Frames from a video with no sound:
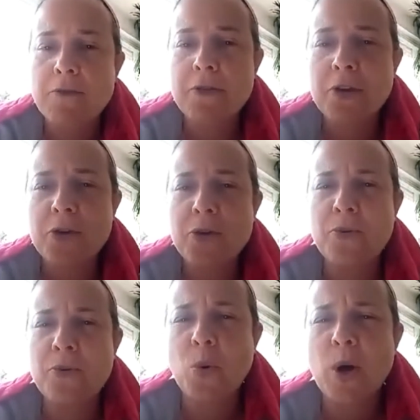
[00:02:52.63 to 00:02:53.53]

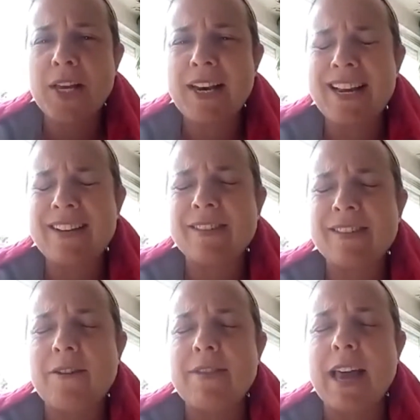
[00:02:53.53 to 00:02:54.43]
few qualities
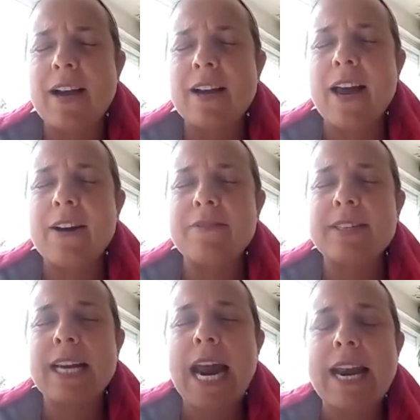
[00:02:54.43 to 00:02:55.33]
of that kind of
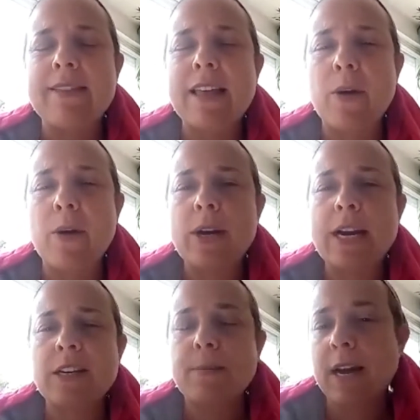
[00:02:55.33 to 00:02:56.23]
state that we
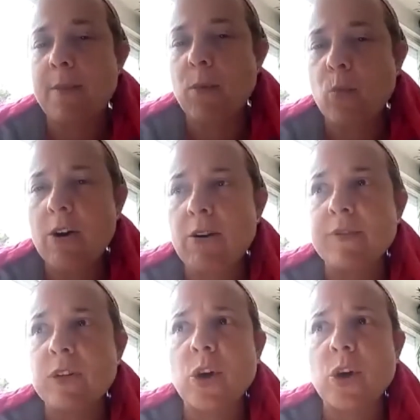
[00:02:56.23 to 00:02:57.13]
need to become aware of
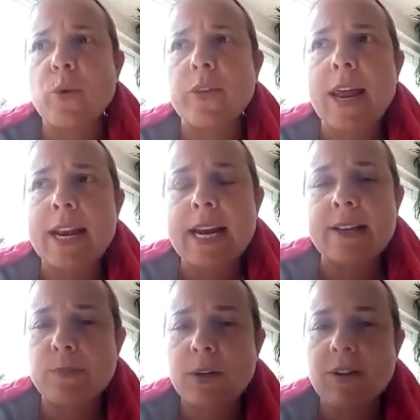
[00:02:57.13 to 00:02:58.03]
to know what that
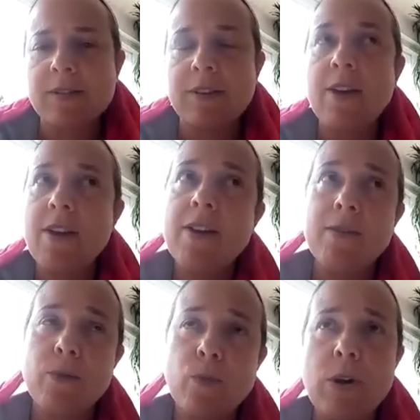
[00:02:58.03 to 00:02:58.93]
is, because
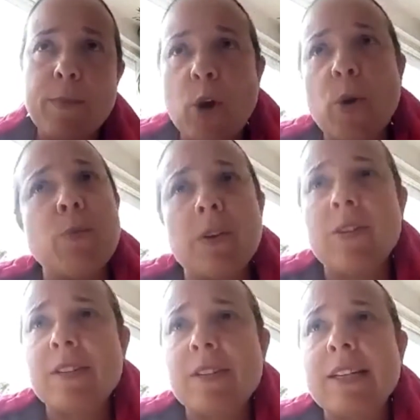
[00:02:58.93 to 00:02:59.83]
where I'm going with
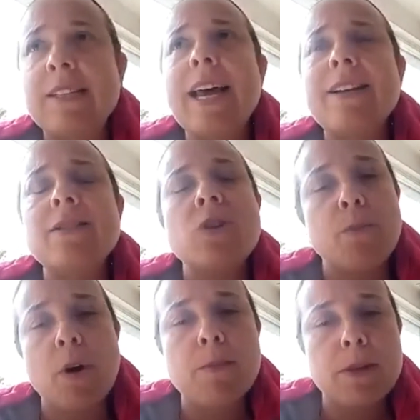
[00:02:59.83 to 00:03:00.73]
this is that is not
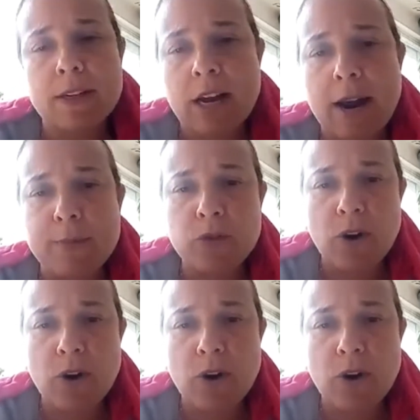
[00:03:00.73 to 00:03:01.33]
probably the time to try